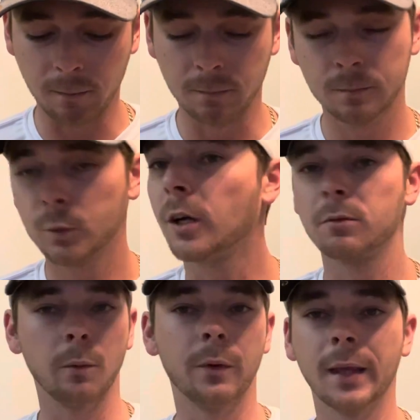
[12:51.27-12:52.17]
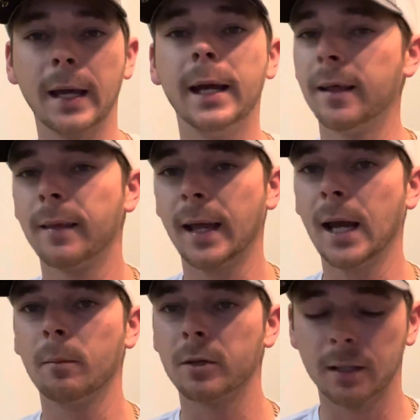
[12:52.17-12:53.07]
trust me, when they hit it, they
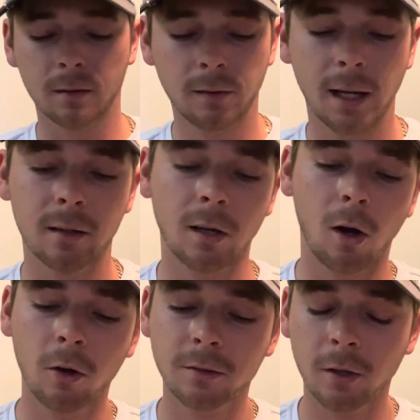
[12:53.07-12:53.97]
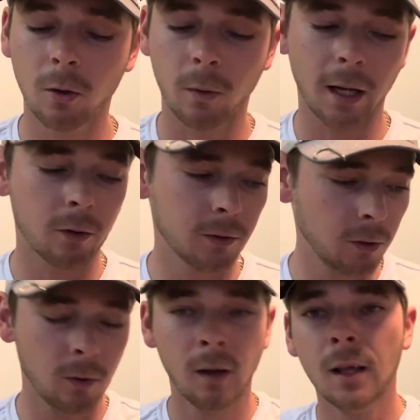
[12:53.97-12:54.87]
hammer these things. Also, what I'll
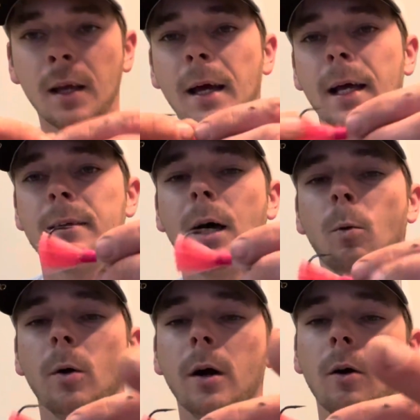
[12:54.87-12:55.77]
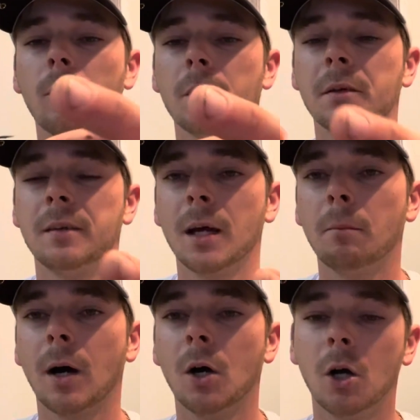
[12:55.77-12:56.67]
do is I will tip
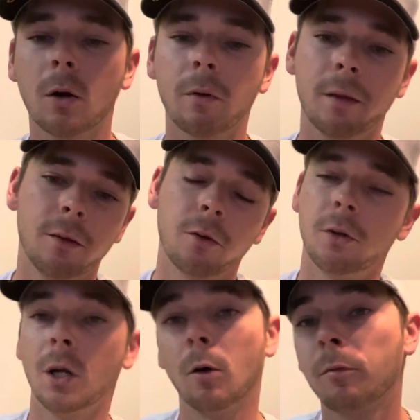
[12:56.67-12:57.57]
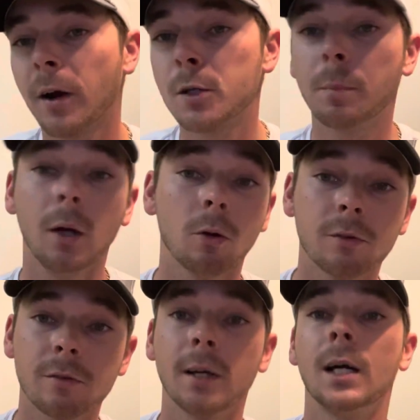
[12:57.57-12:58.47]
my hook with either, you know, fresh peeled
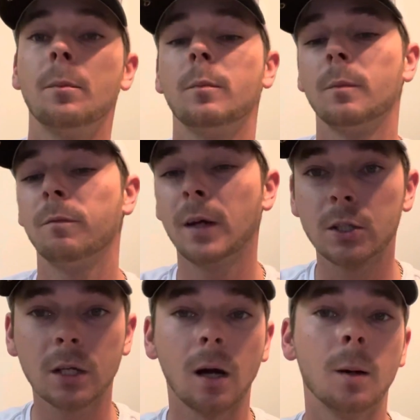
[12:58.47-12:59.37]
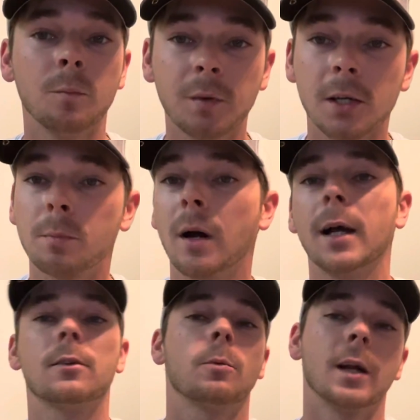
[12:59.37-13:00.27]
shrimp, fish gum, fish
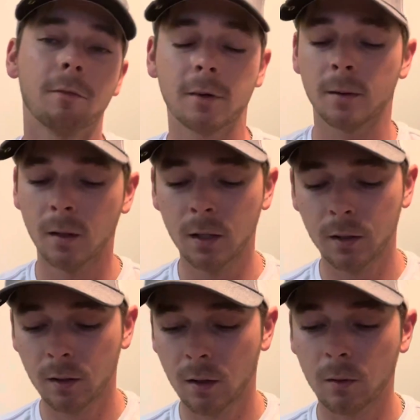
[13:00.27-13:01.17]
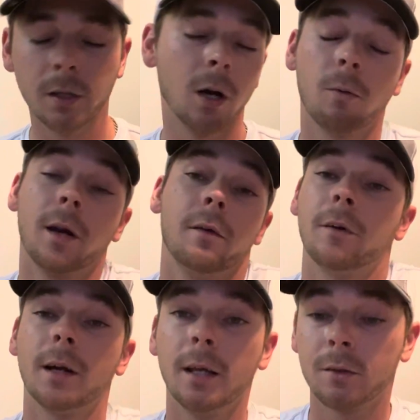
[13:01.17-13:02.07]
bites, whatever, you know,
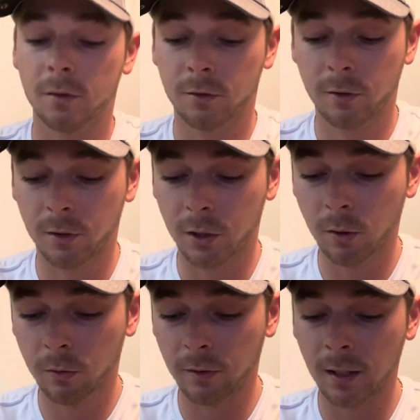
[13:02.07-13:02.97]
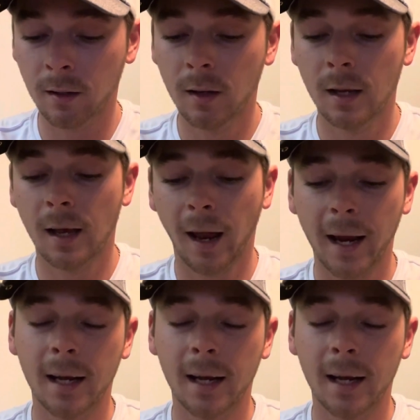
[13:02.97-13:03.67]
whatever it is that you're using. And